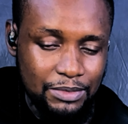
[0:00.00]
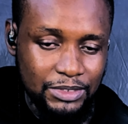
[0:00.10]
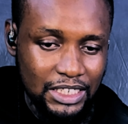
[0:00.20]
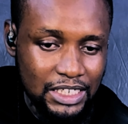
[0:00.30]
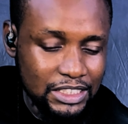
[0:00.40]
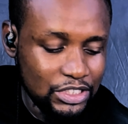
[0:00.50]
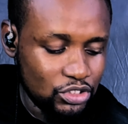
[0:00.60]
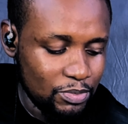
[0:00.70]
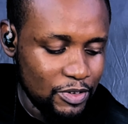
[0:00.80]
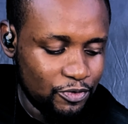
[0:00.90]
challenge is
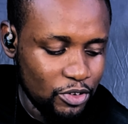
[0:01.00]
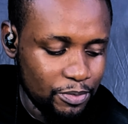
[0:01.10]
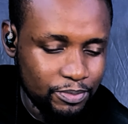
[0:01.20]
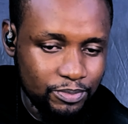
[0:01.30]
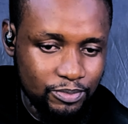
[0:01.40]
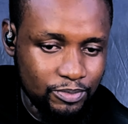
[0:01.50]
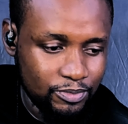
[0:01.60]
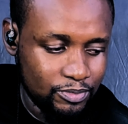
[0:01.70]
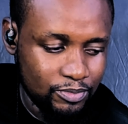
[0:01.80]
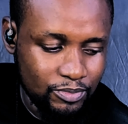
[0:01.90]
coming from,
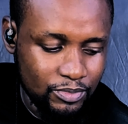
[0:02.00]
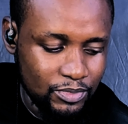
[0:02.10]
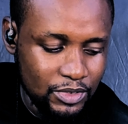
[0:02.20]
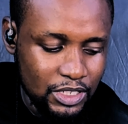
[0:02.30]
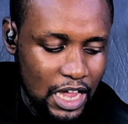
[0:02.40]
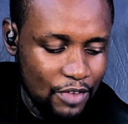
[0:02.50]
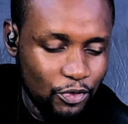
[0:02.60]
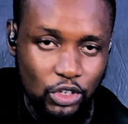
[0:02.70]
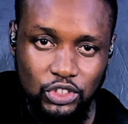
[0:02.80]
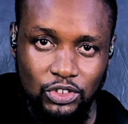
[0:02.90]
I focus